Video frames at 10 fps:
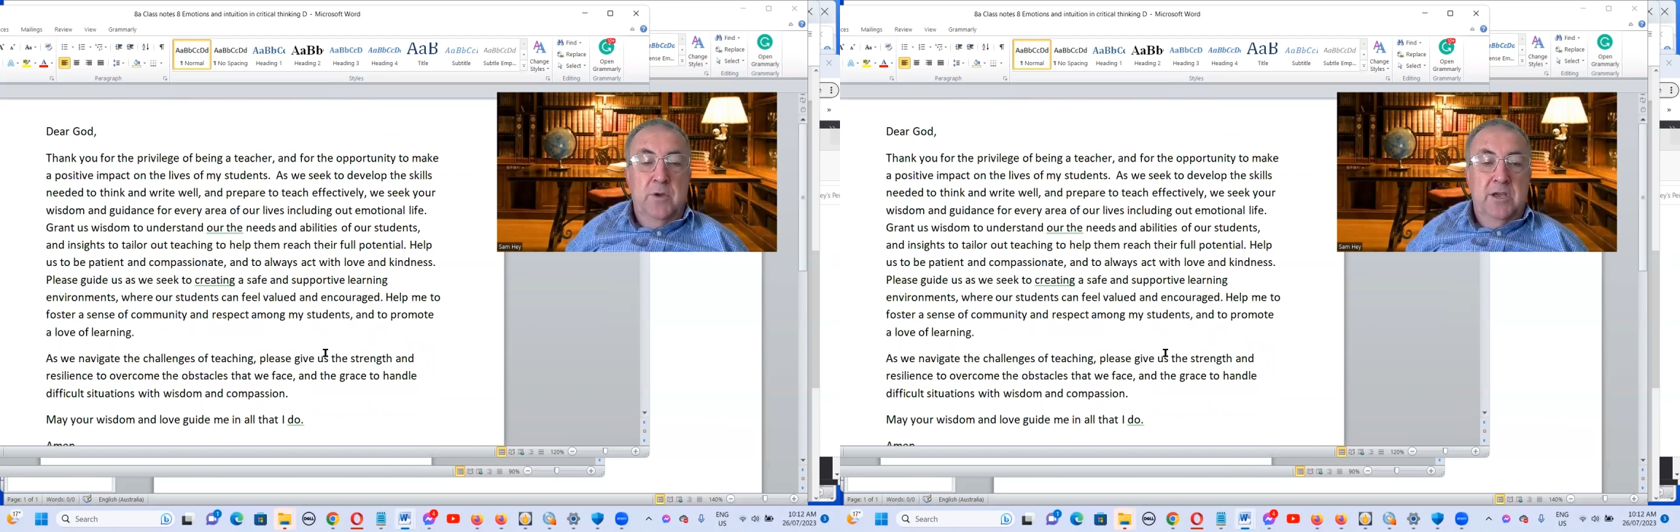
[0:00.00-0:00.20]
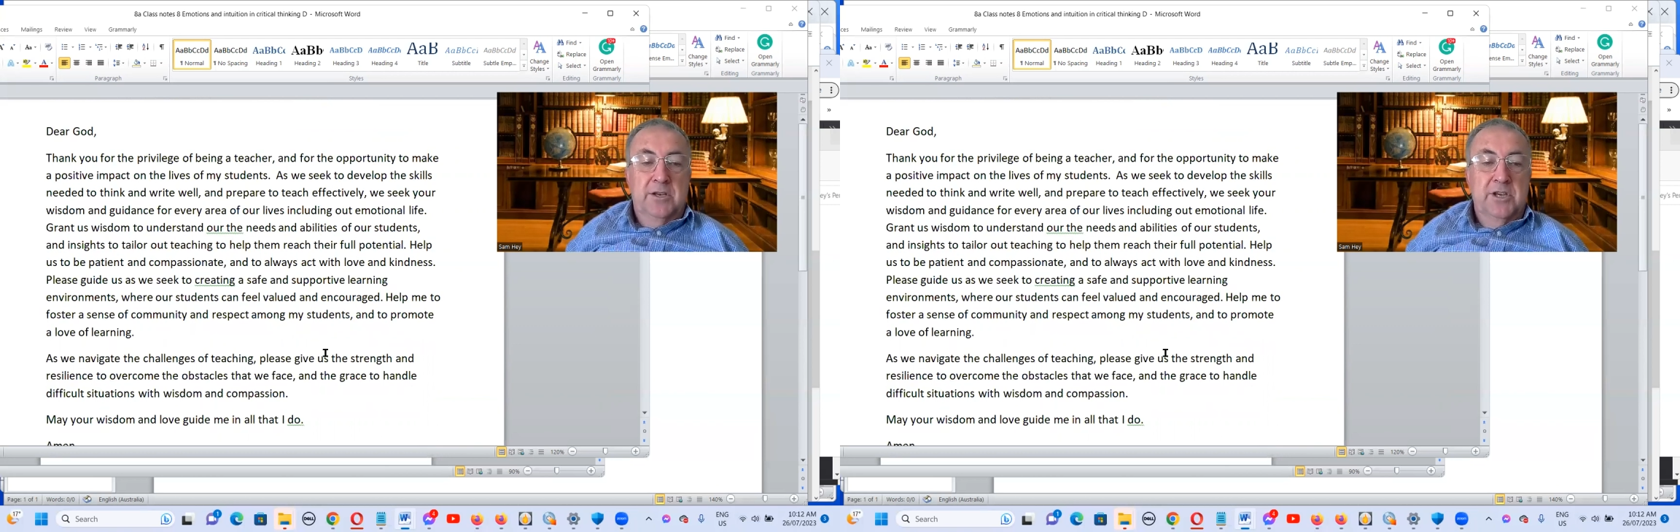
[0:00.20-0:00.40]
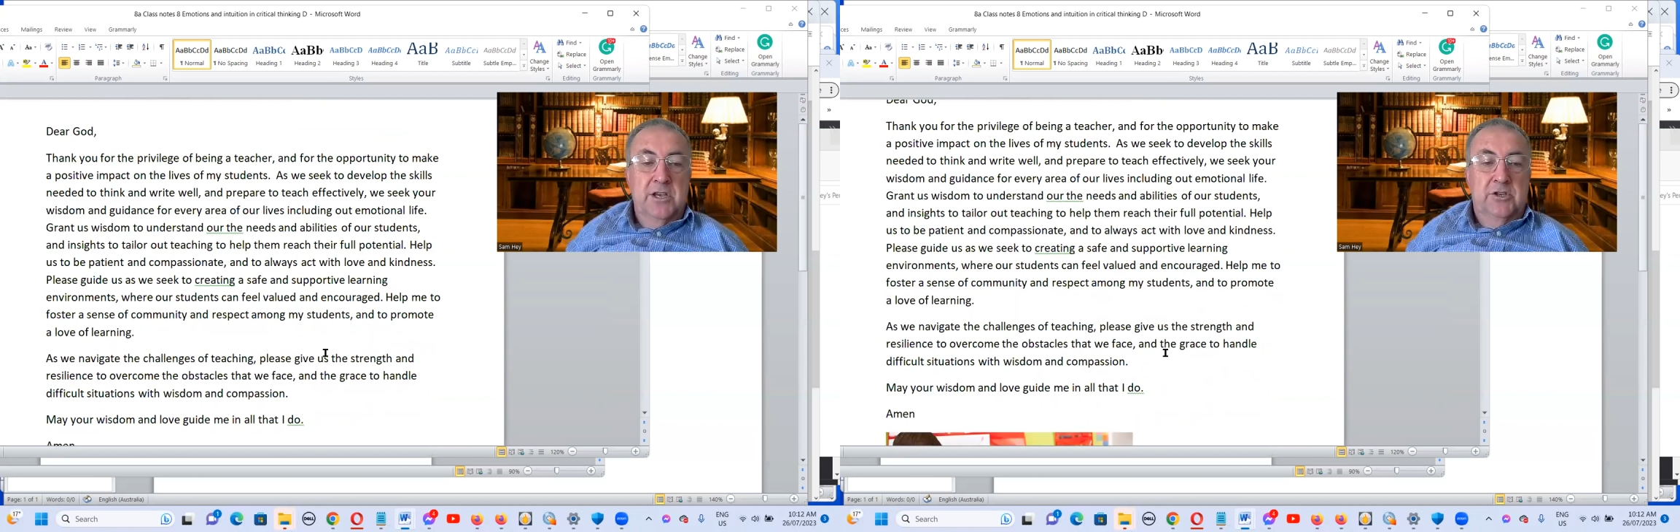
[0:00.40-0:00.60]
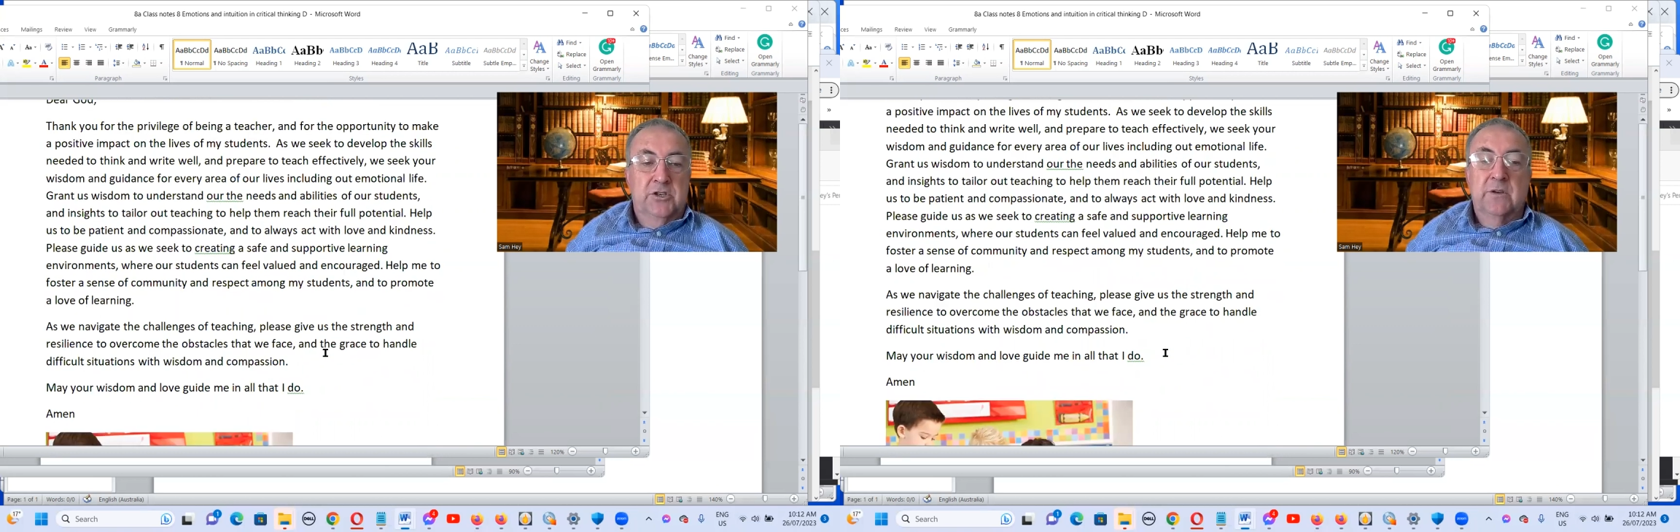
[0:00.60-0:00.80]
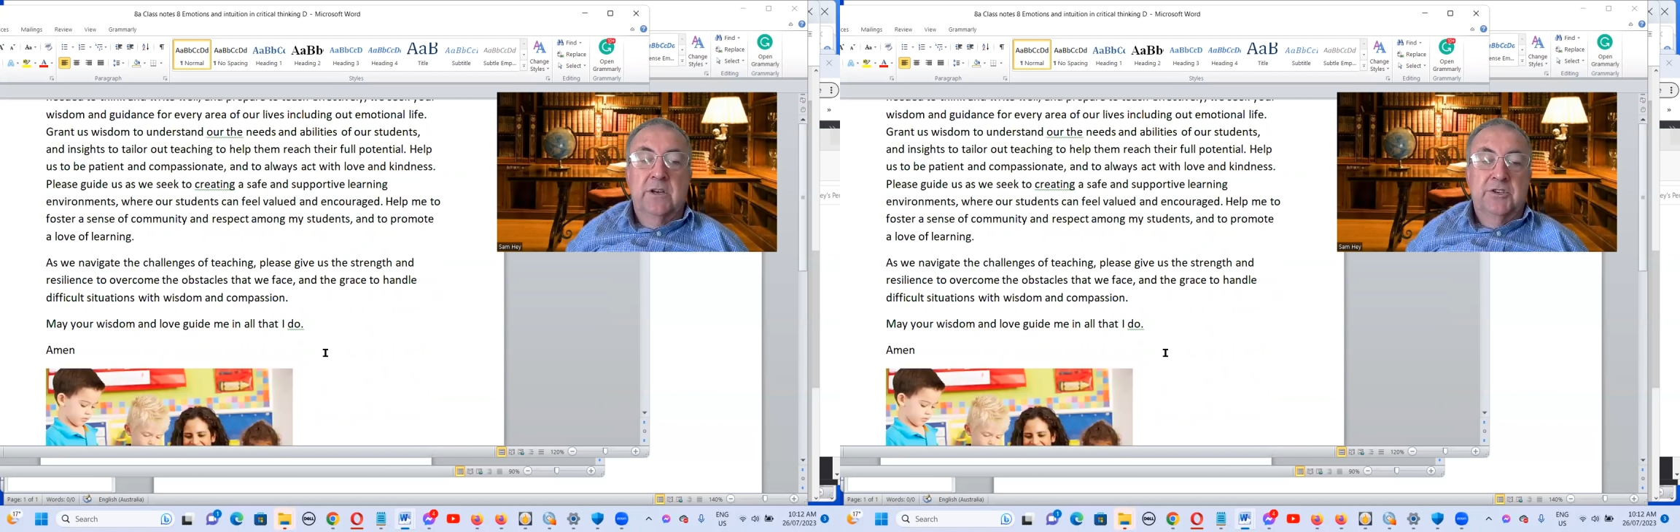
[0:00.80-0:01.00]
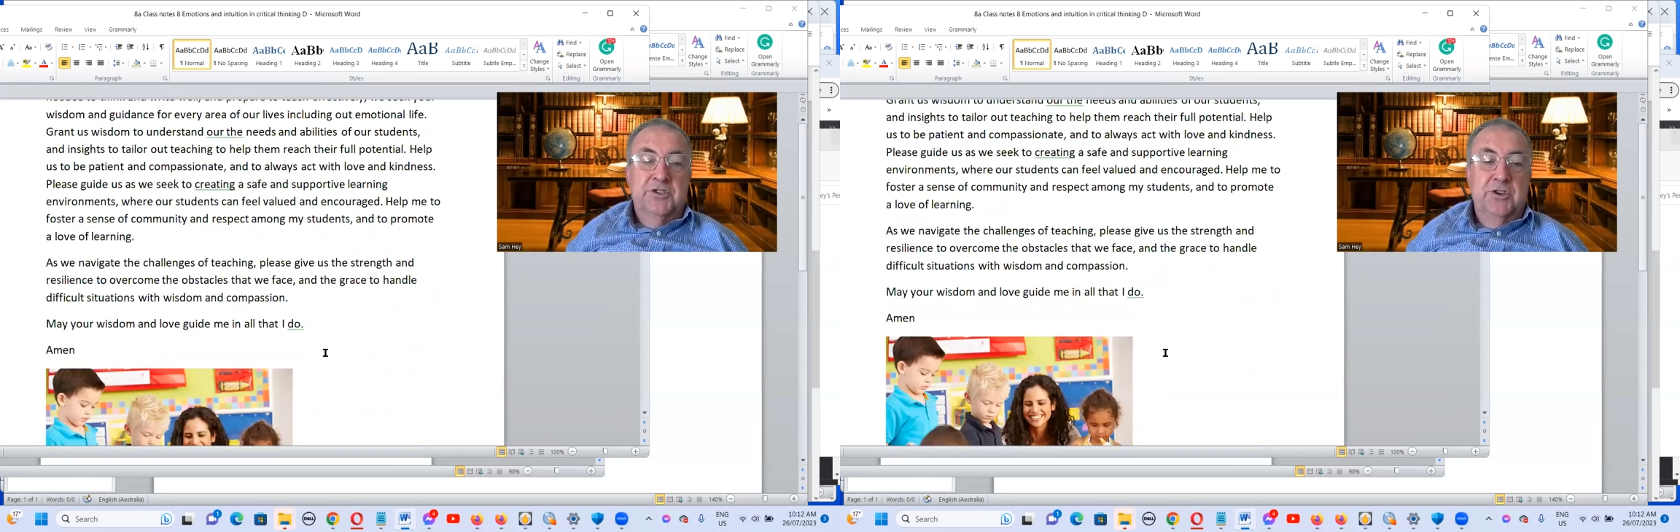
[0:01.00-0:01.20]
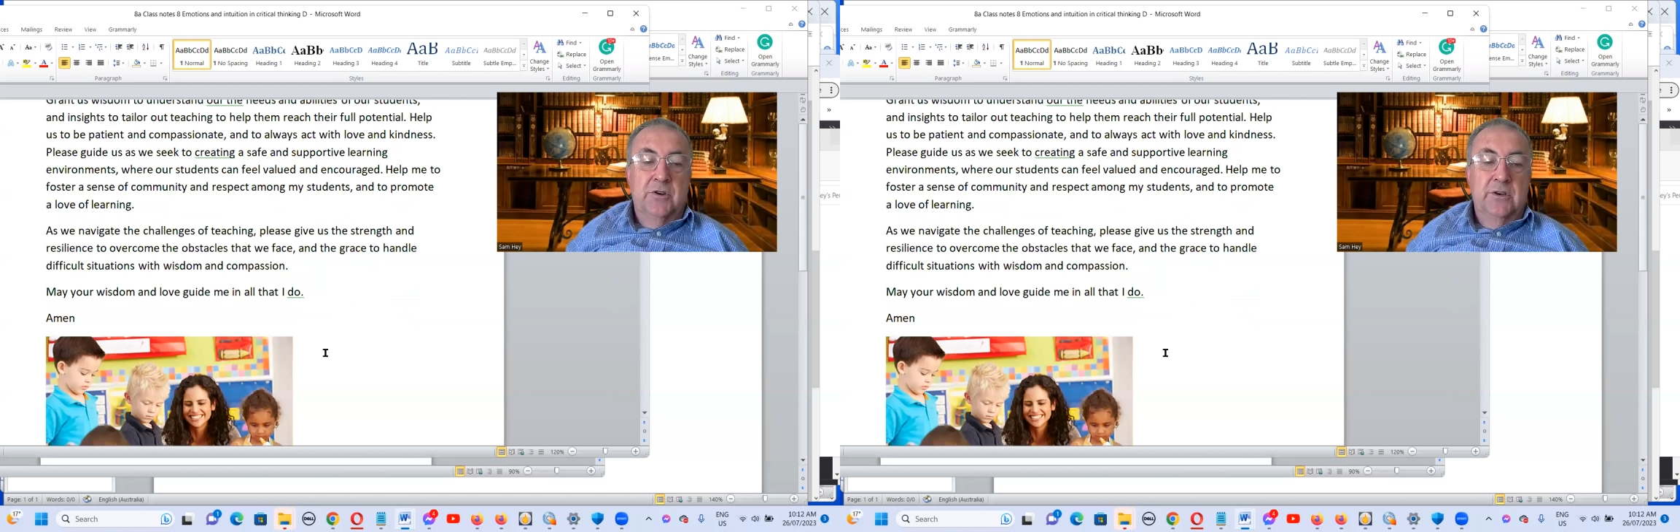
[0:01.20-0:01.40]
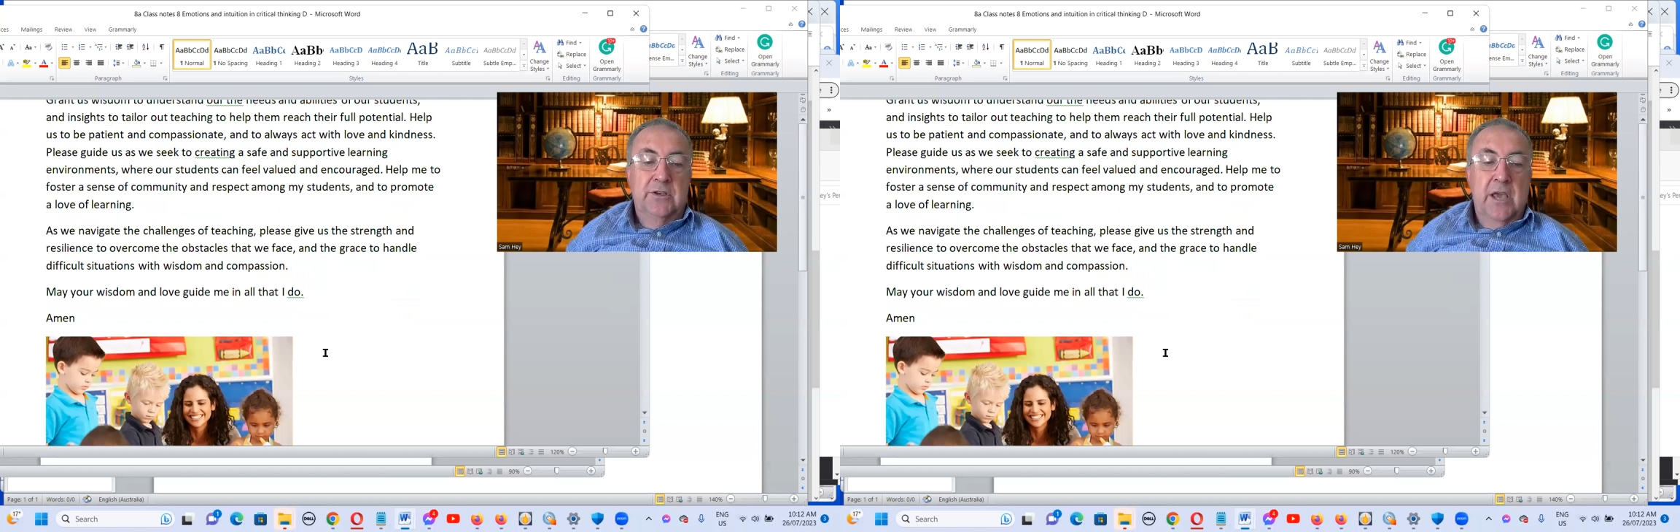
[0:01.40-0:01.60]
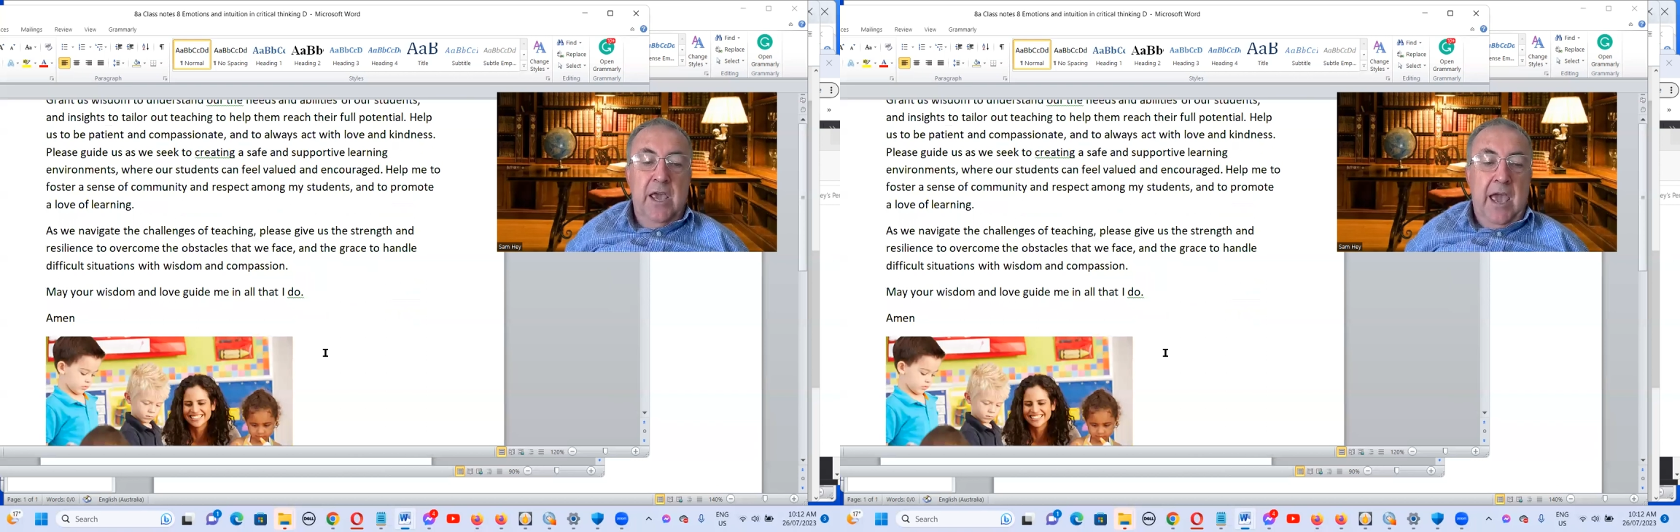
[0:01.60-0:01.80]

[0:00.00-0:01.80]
being a teacher and a student